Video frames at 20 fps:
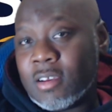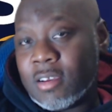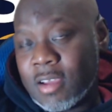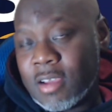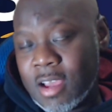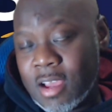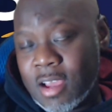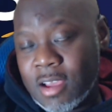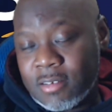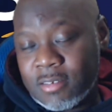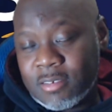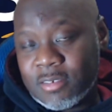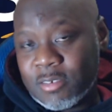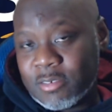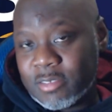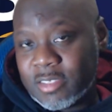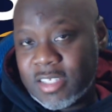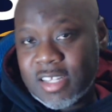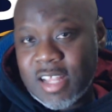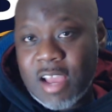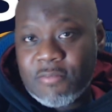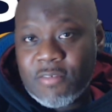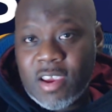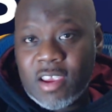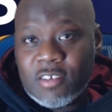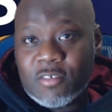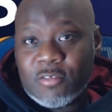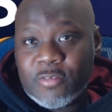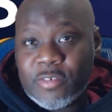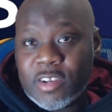I don't know, she's not ready to
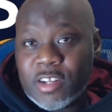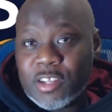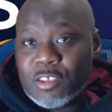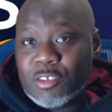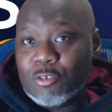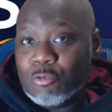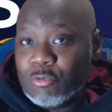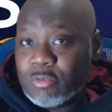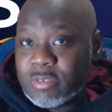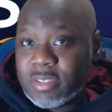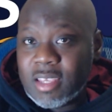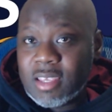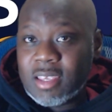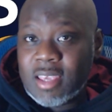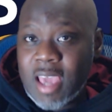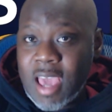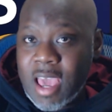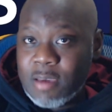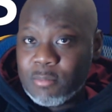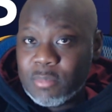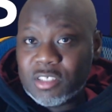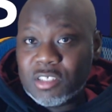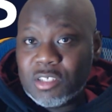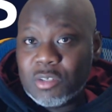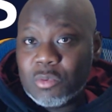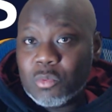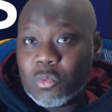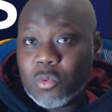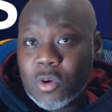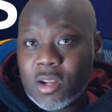really use it yet, but she
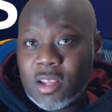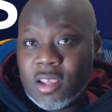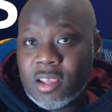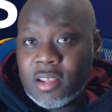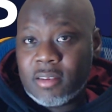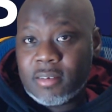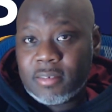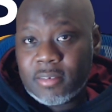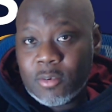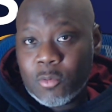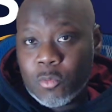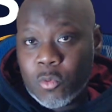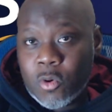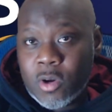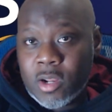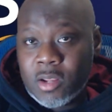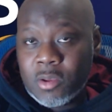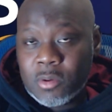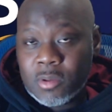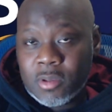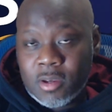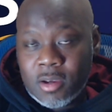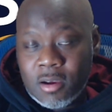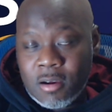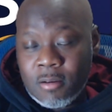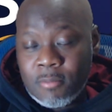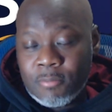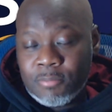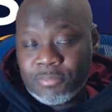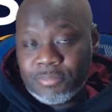wanted the
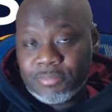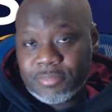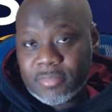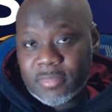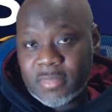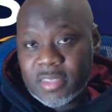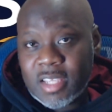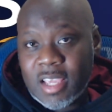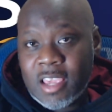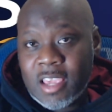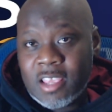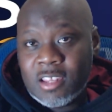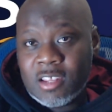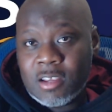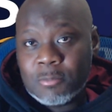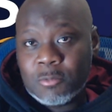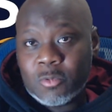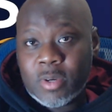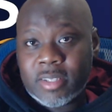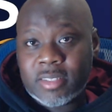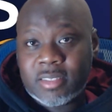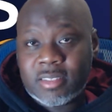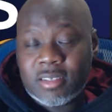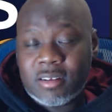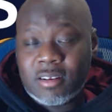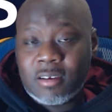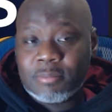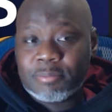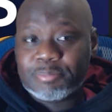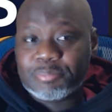AWS
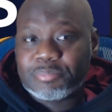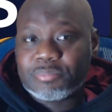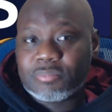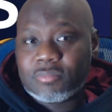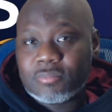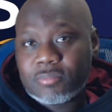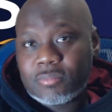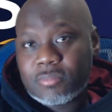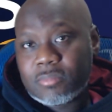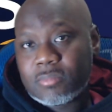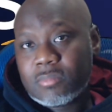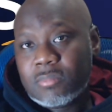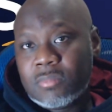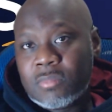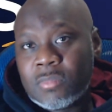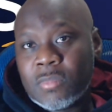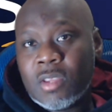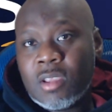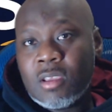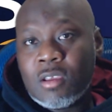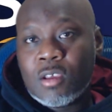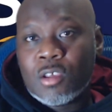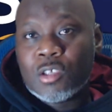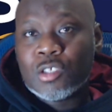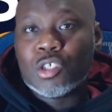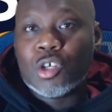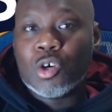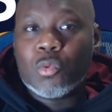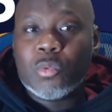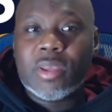setup.
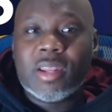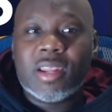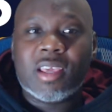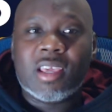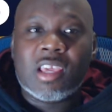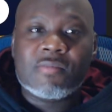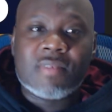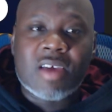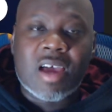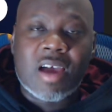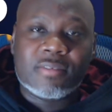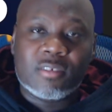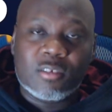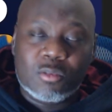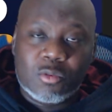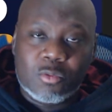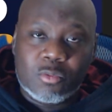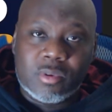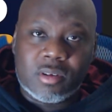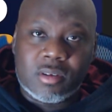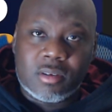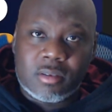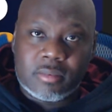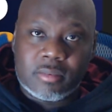So we didn't even have to do the